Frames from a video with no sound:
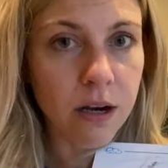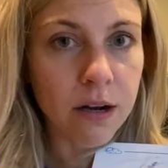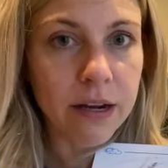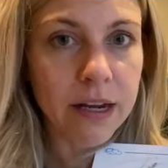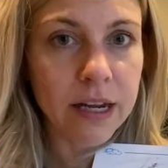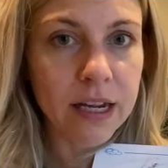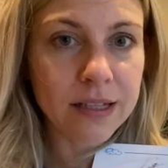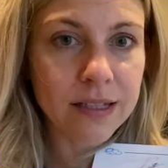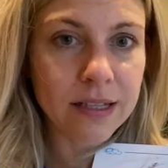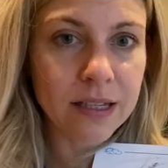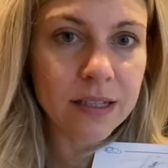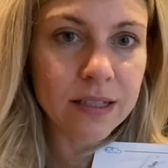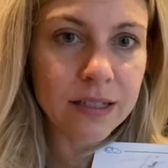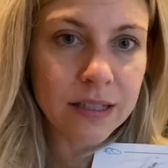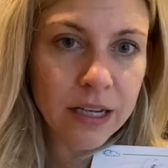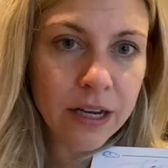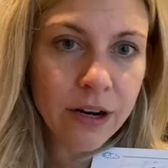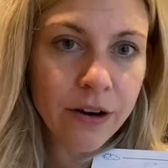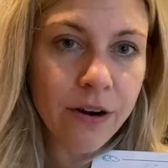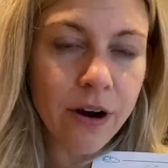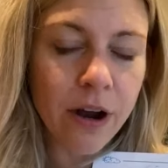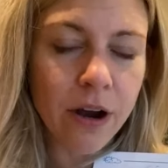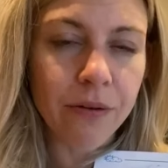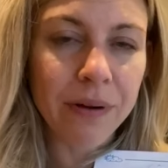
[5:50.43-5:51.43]
It's a
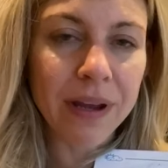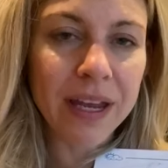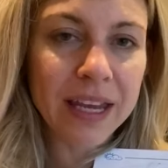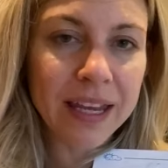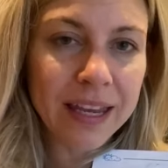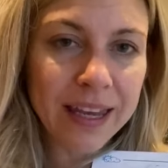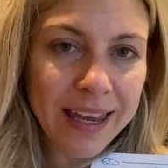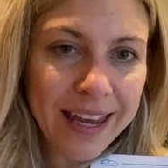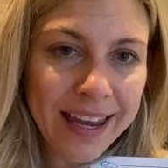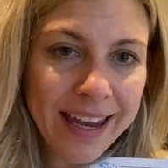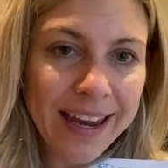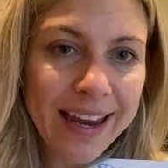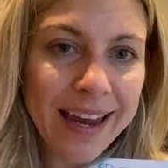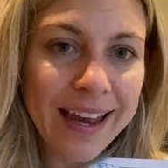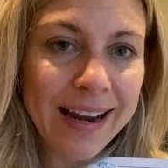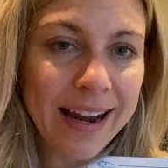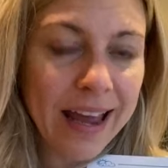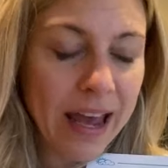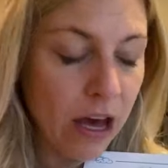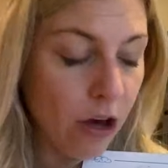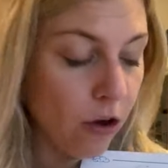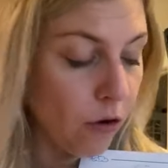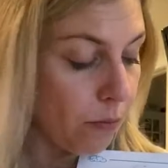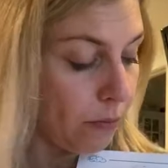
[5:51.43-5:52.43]
0. It can't
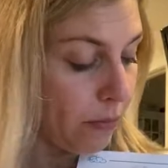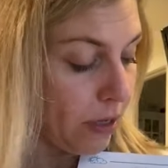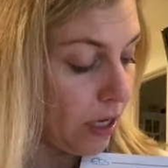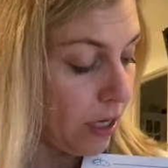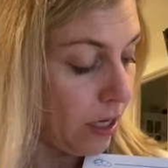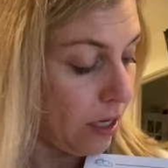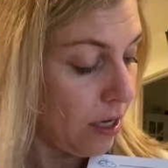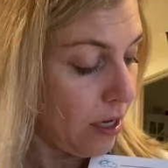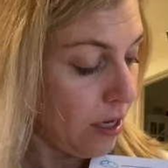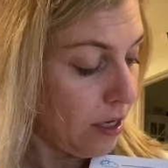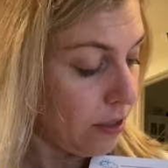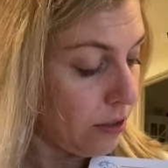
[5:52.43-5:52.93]
help me.